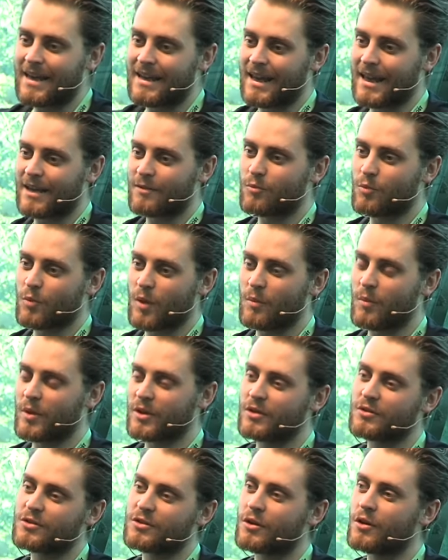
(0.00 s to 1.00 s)
and, and, and
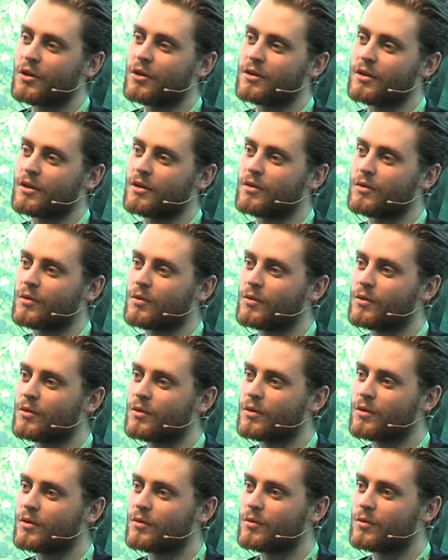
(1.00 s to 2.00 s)
when you turn it,
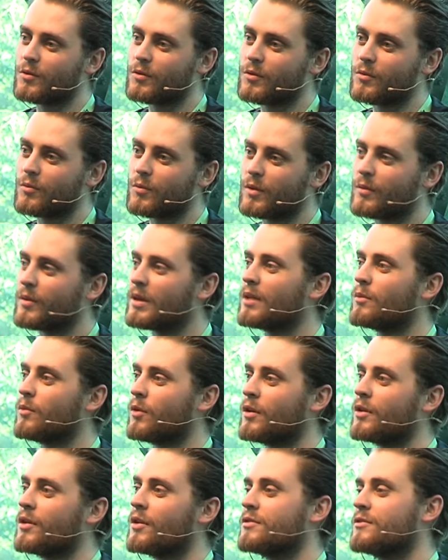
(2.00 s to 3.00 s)
we really
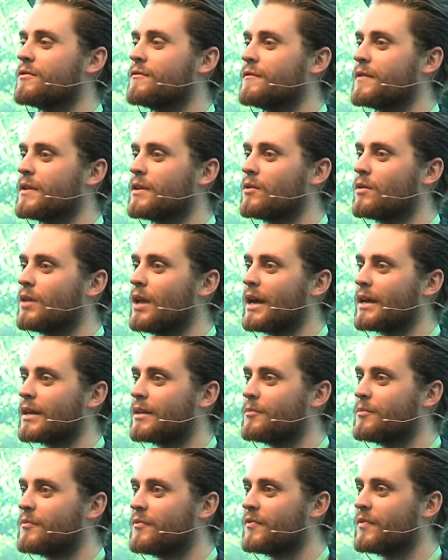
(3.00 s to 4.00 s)
wanted it to feel like,
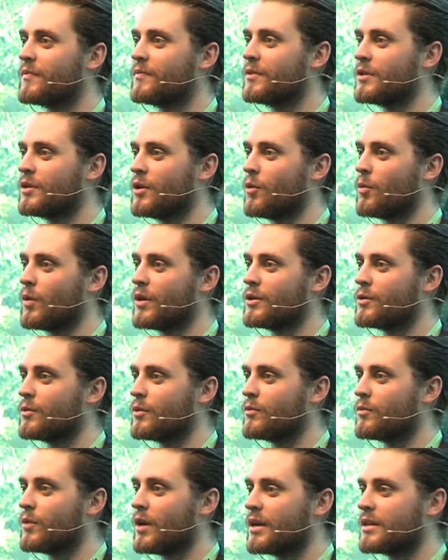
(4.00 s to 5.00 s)
you know, when you
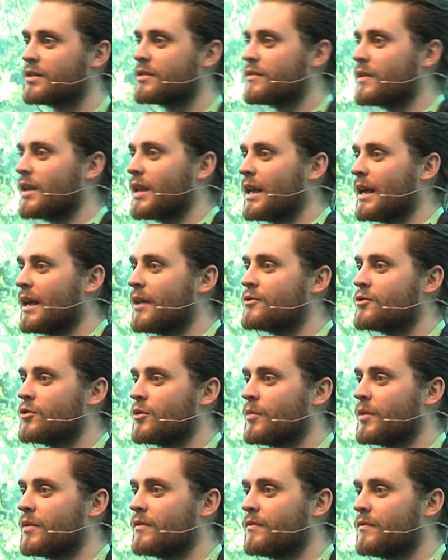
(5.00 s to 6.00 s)
would run into the lounge
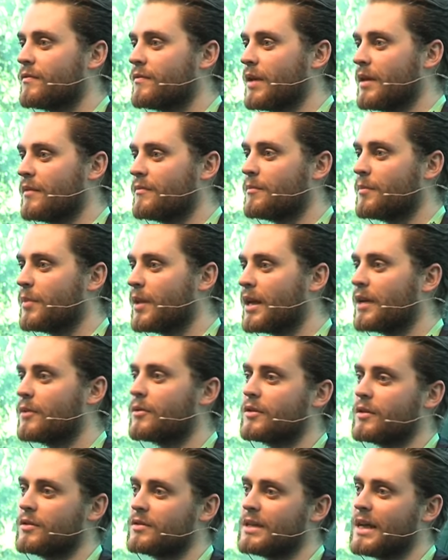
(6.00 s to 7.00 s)
room and, and play
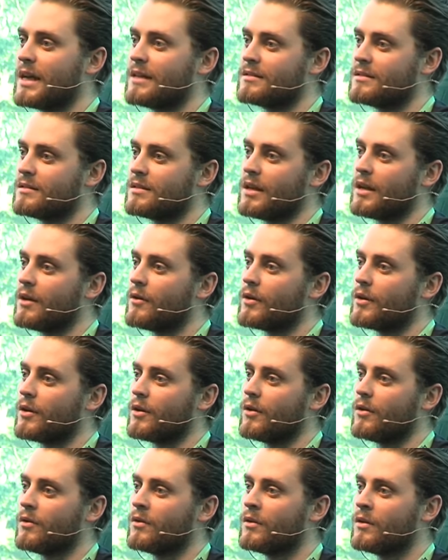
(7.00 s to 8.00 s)
with your dad's
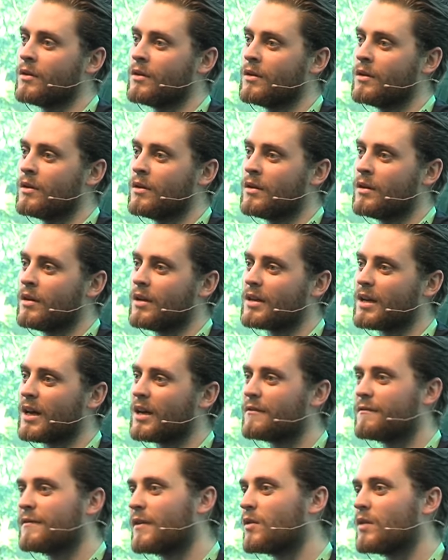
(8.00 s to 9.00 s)
stereo. It
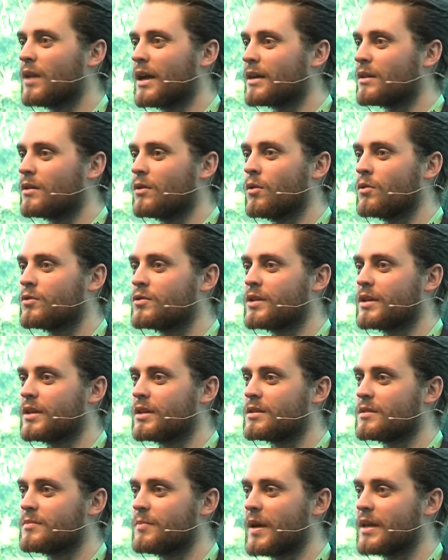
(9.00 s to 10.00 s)
kind of felt like launching
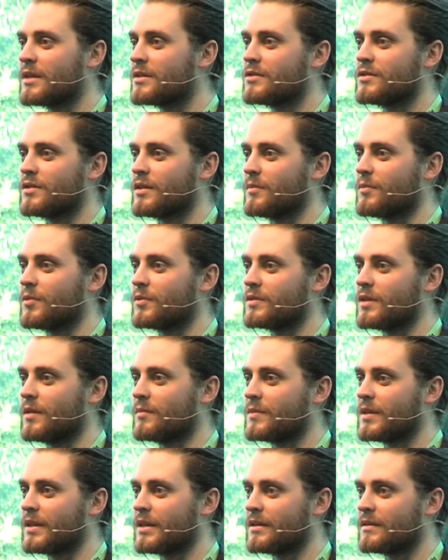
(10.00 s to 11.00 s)
a spaceship or
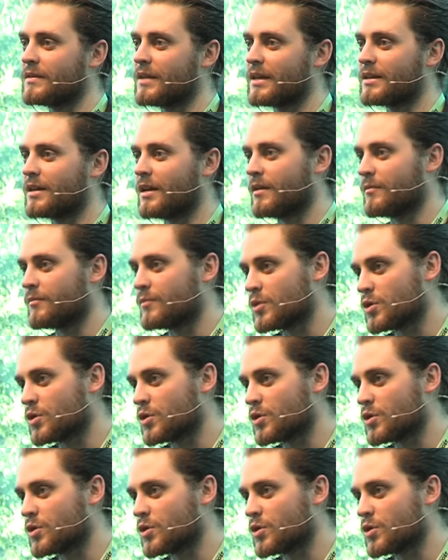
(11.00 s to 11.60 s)
something, that kind of,